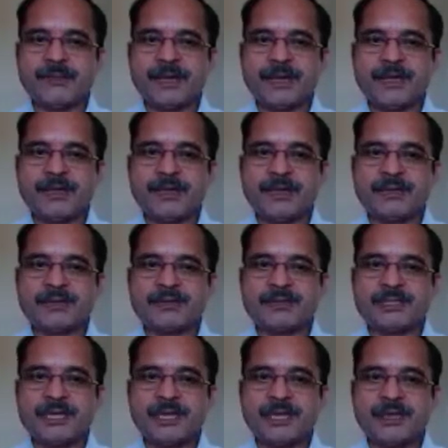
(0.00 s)
The C
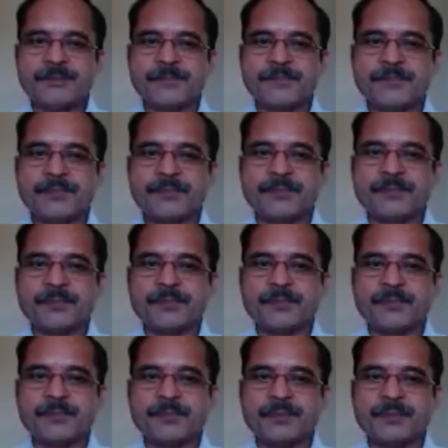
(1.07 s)
represents the
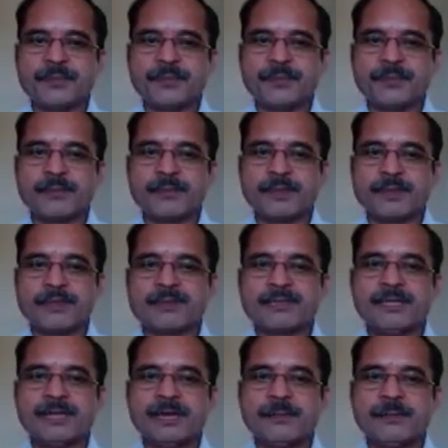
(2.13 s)
capacitance,
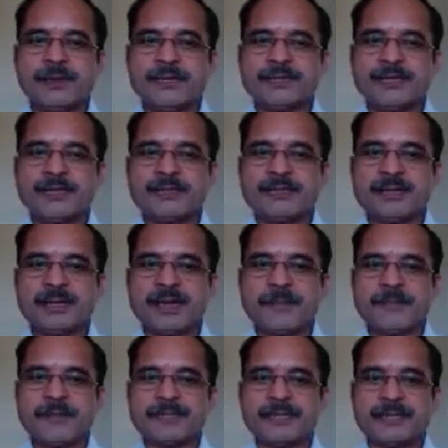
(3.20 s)
and this
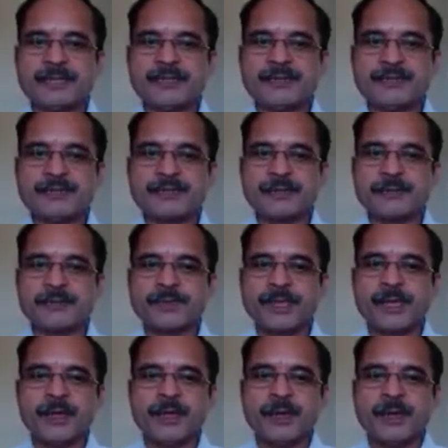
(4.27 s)
R represents
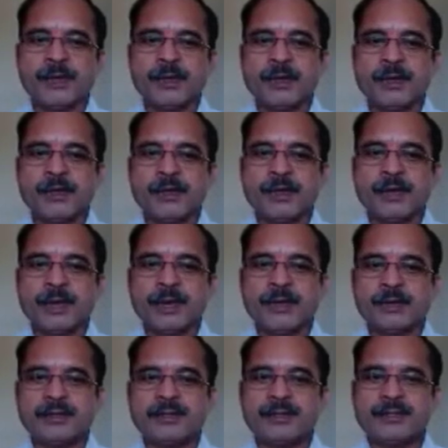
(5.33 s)
the
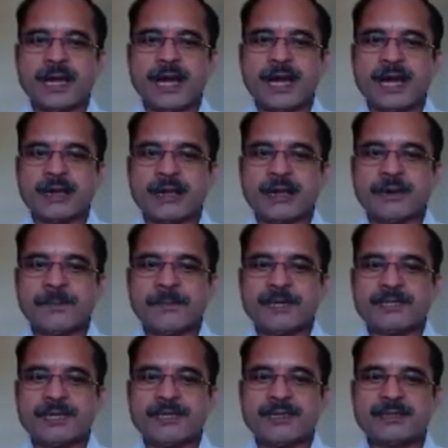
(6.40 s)

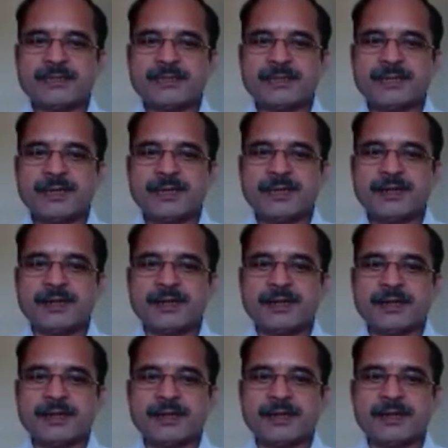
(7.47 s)
resistivity
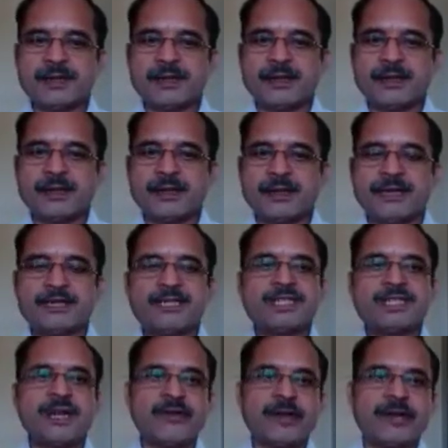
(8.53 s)
of this
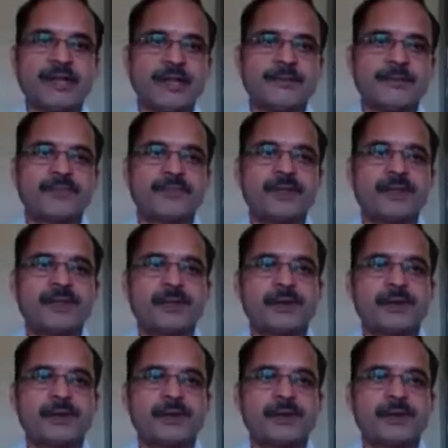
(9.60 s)
material.